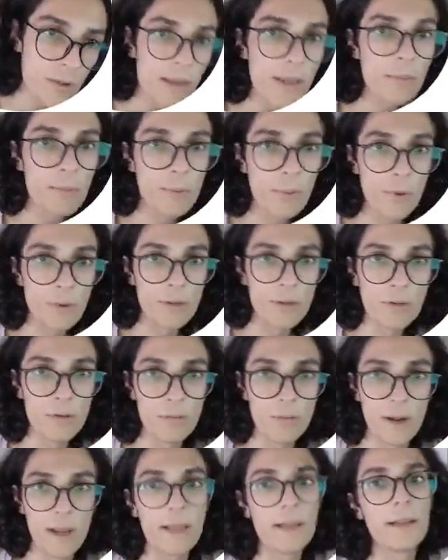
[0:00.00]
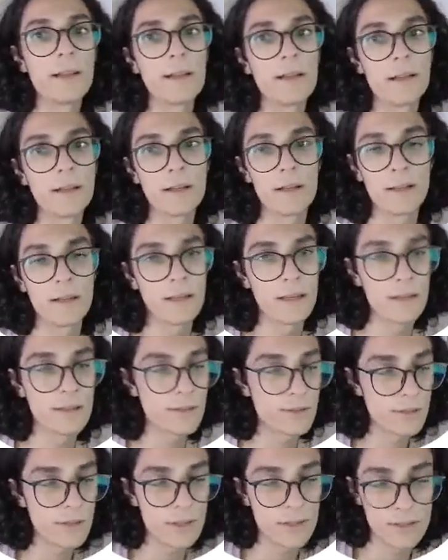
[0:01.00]
input, right?
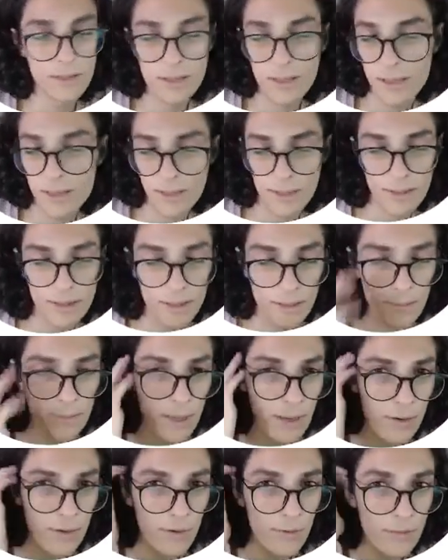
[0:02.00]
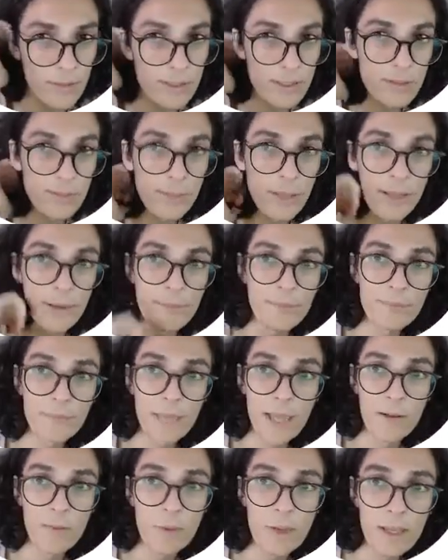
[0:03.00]
It's just a matter of display.
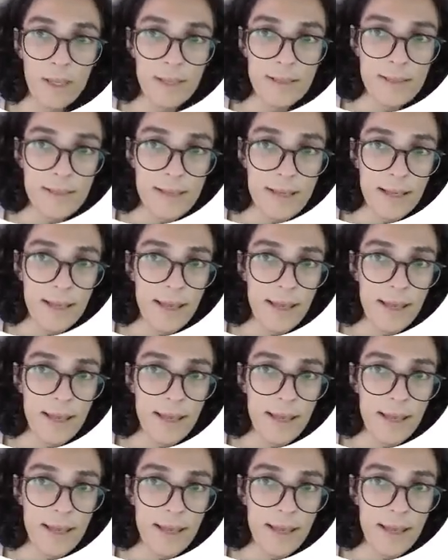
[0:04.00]
And we can see it